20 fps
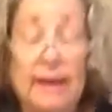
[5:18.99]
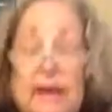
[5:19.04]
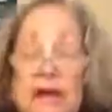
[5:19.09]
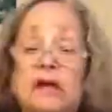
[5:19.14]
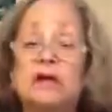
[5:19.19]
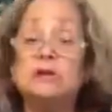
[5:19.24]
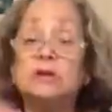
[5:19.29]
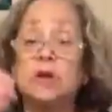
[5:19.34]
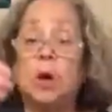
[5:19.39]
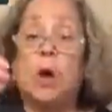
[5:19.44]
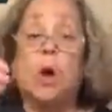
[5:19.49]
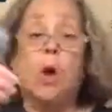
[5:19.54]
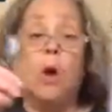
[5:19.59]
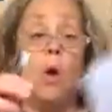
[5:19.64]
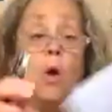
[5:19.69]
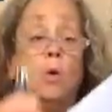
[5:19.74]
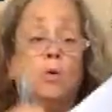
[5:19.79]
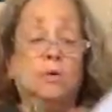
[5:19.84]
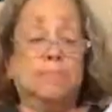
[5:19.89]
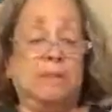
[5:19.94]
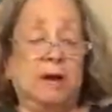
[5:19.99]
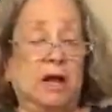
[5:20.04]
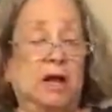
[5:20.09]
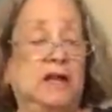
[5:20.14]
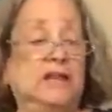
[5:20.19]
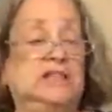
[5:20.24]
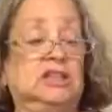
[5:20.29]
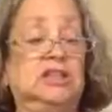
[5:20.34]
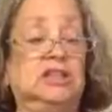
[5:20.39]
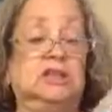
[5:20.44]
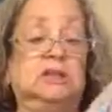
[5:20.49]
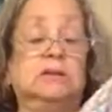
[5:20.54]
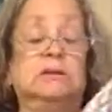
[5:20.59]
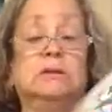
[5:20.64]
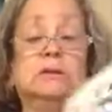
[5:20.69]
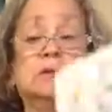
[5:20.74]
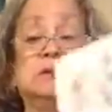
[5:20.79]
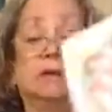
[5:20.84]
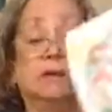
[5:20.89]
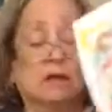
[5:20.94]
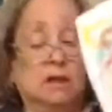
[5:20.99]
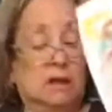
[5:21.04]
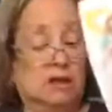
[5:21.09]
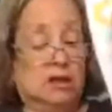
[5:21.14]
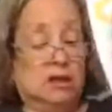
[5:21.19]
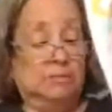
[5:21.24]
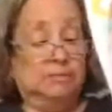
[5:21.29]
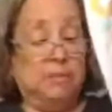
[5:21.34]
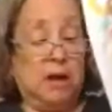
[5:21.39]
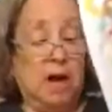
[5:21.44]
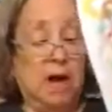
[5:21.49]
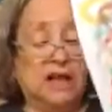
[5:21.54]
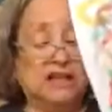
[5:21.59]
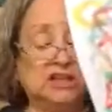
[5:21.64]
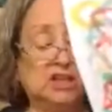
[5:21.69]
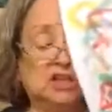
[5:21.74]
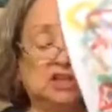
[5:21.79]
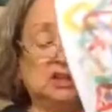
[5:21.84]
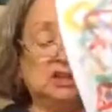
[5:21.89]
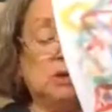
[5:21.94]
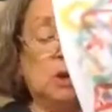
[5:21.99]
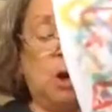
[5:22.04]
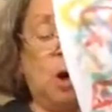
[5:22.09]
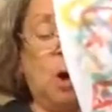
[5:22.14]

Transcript: Here's the hole punch. You punch a